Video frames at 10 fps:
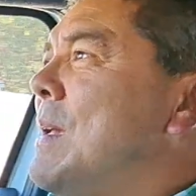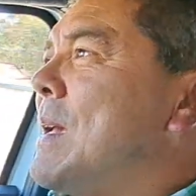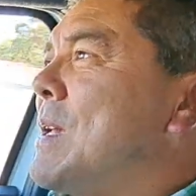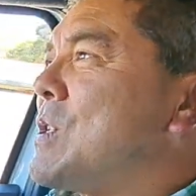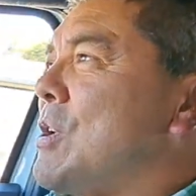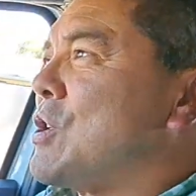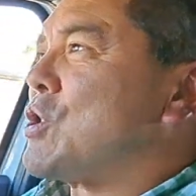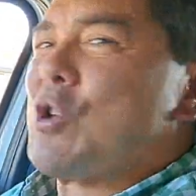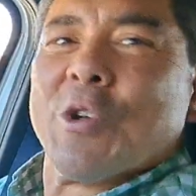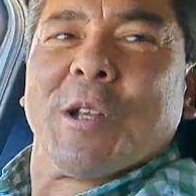Yeah, so
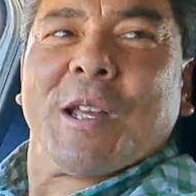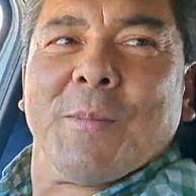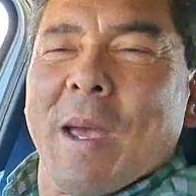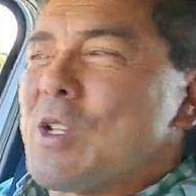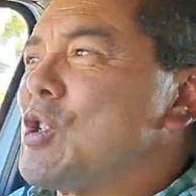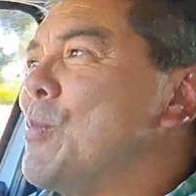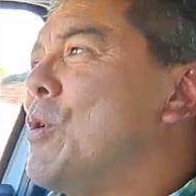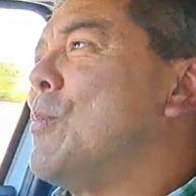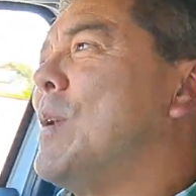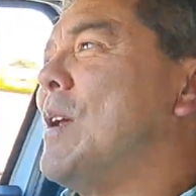just tootling about
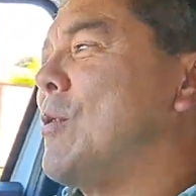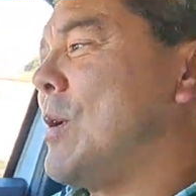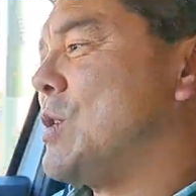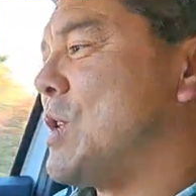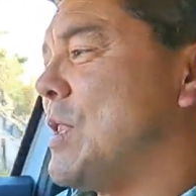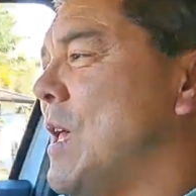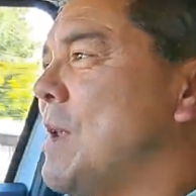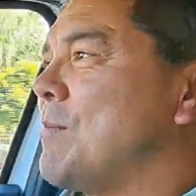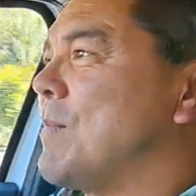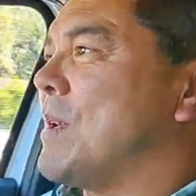suburban areas and
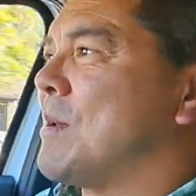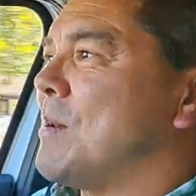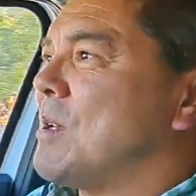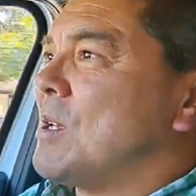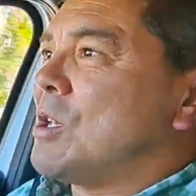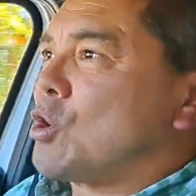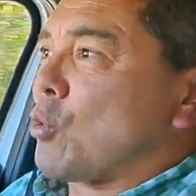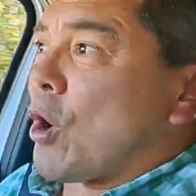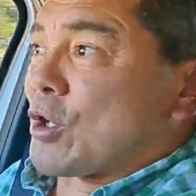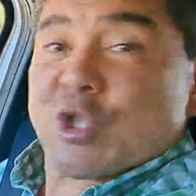that. The
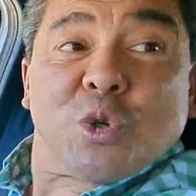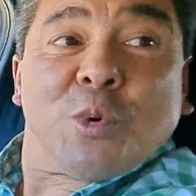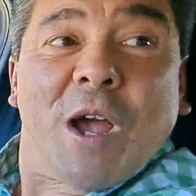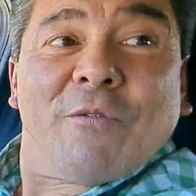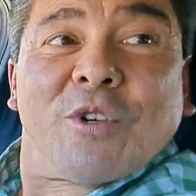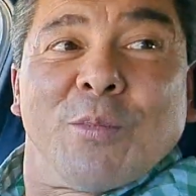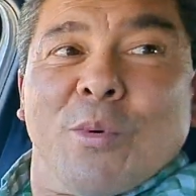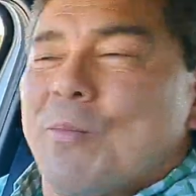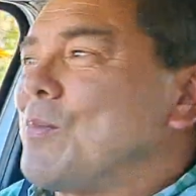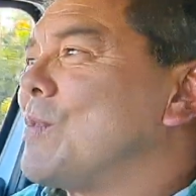ride is still comfortable.
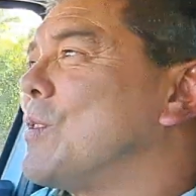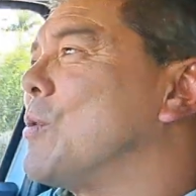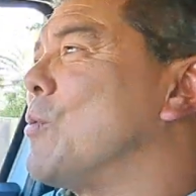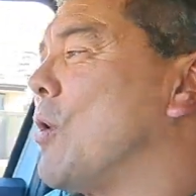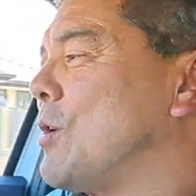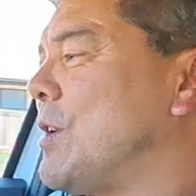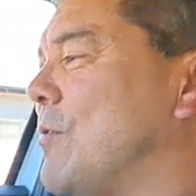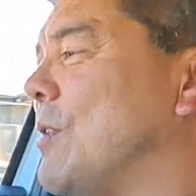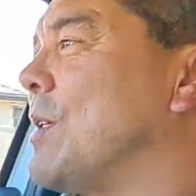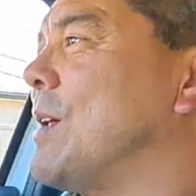The ride
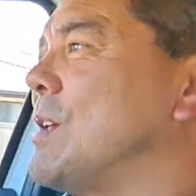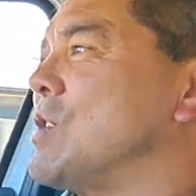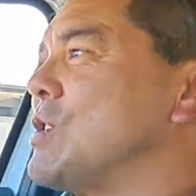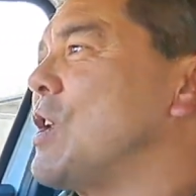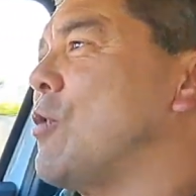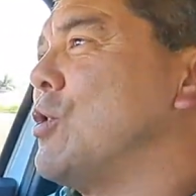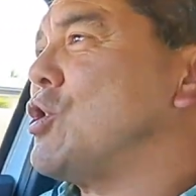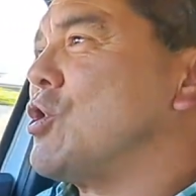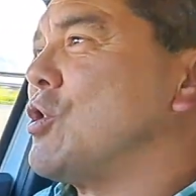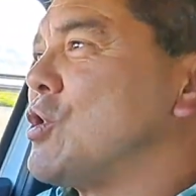definitely is. There's no
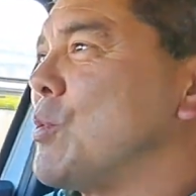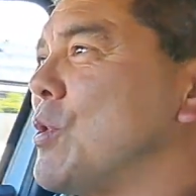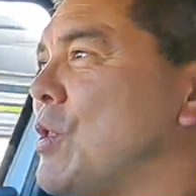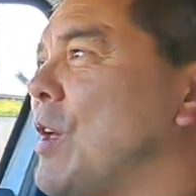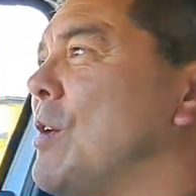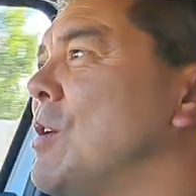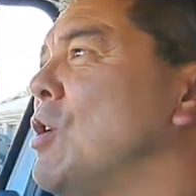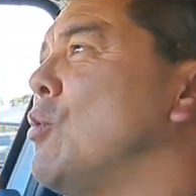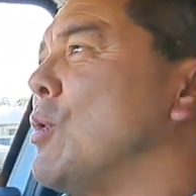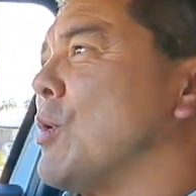issues with the
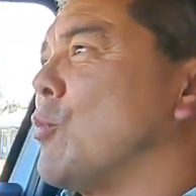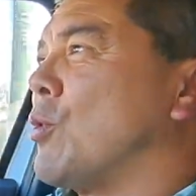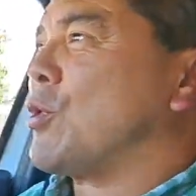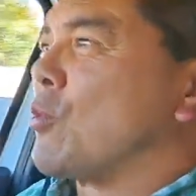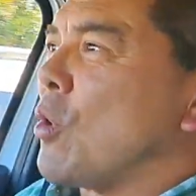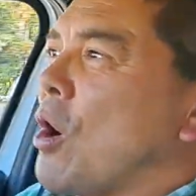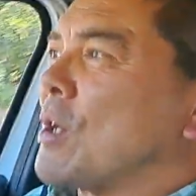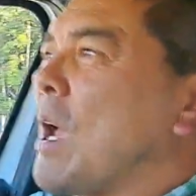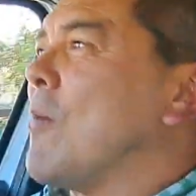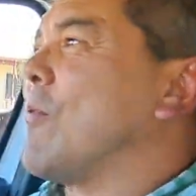
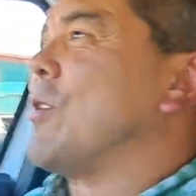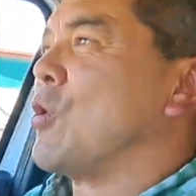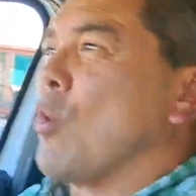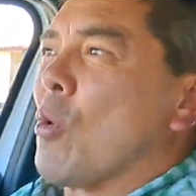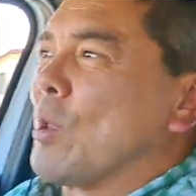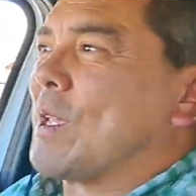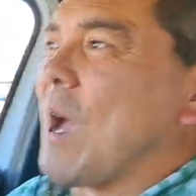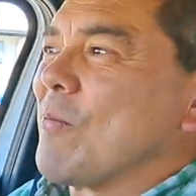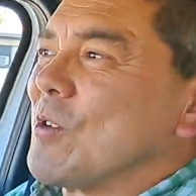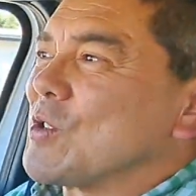ride comfort. The rolling
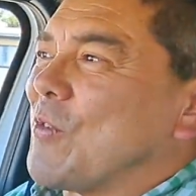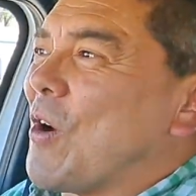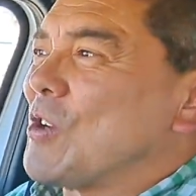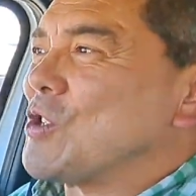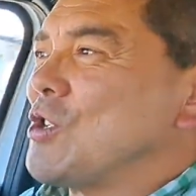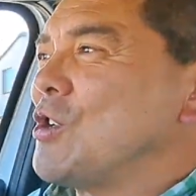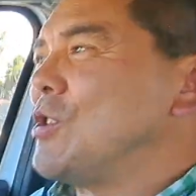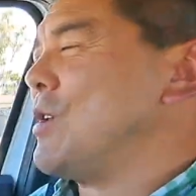comfort's fine too.